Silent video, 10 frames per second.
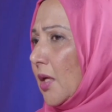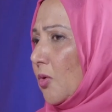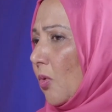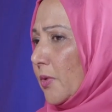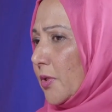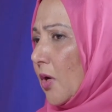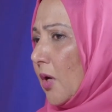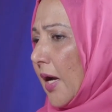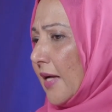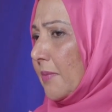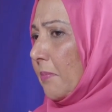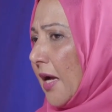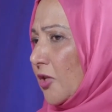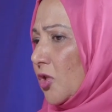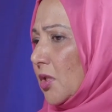that also has a
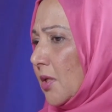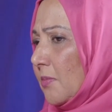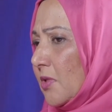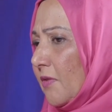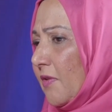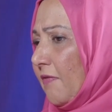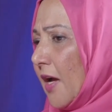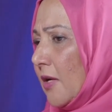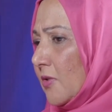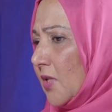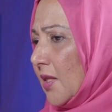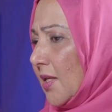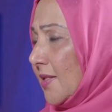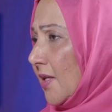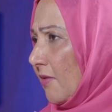match in terms of the values that
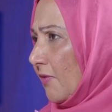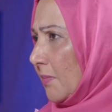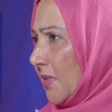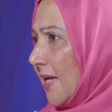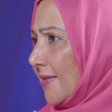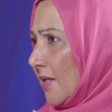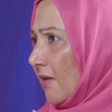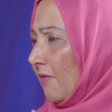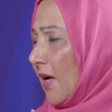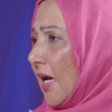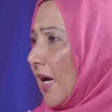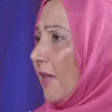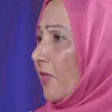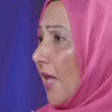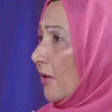they see from SANZAF
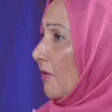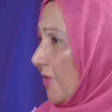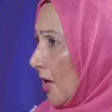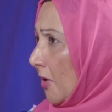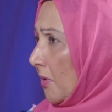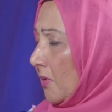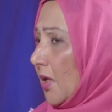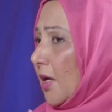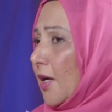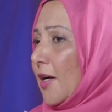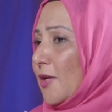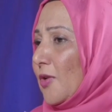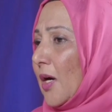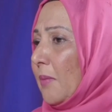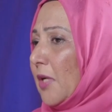and that of their own.
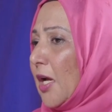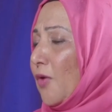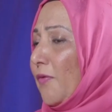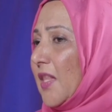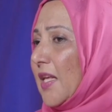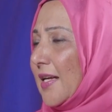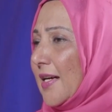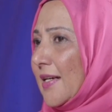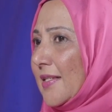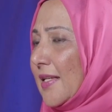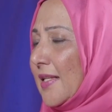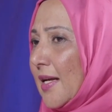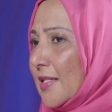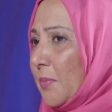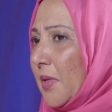So alhamdulillah, over the years, it
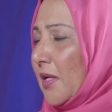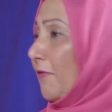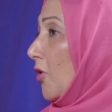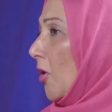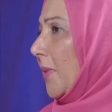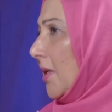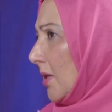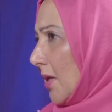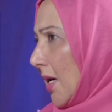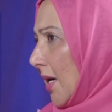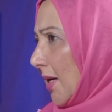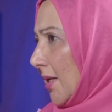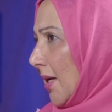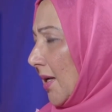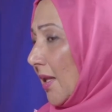has been a phenomenal
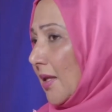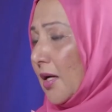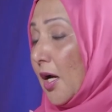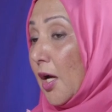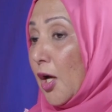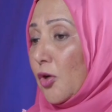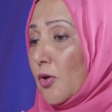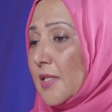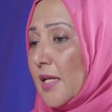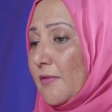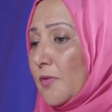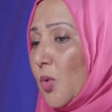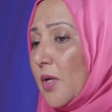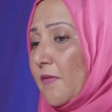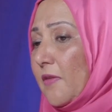ride. And I think, you know, SANZAF was
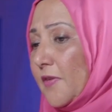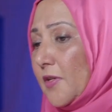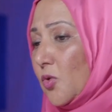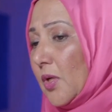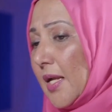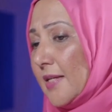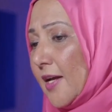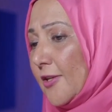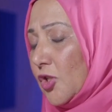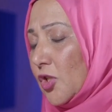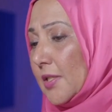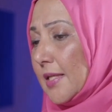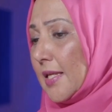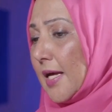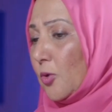one of the first organizations
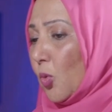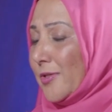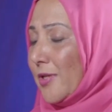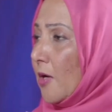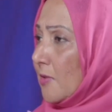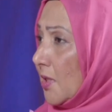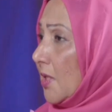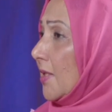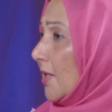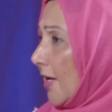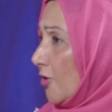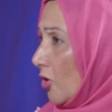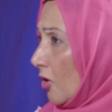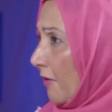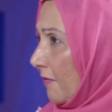that also hosted
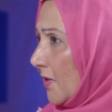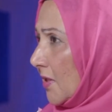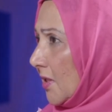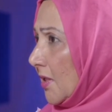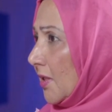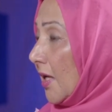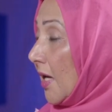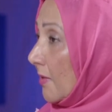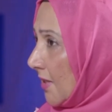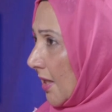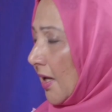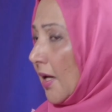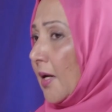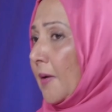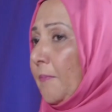international conferences, around
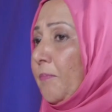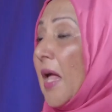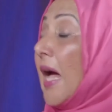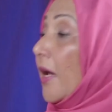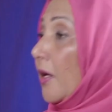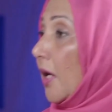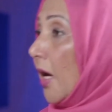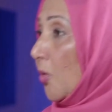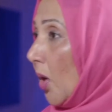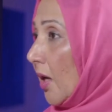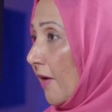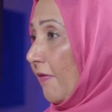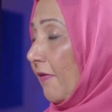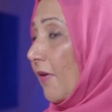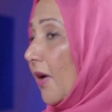Zaka and Wakaf,
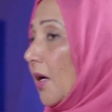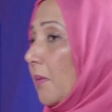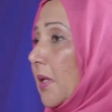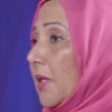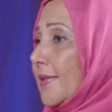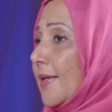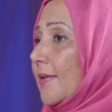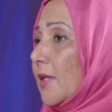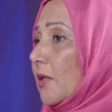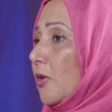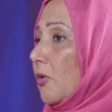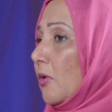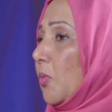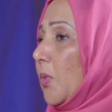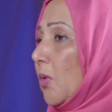in the sense that, you
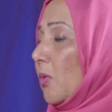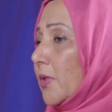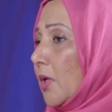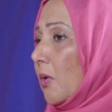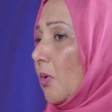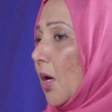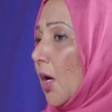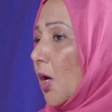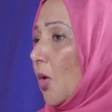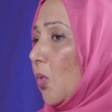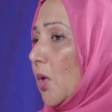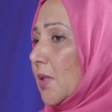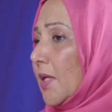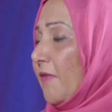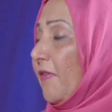know, we also
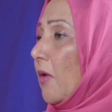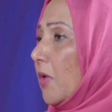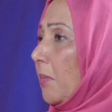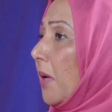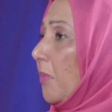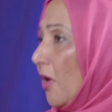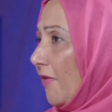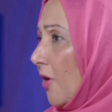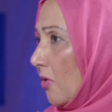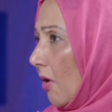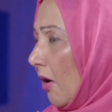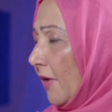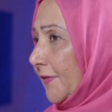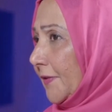was a founding member of OCOP.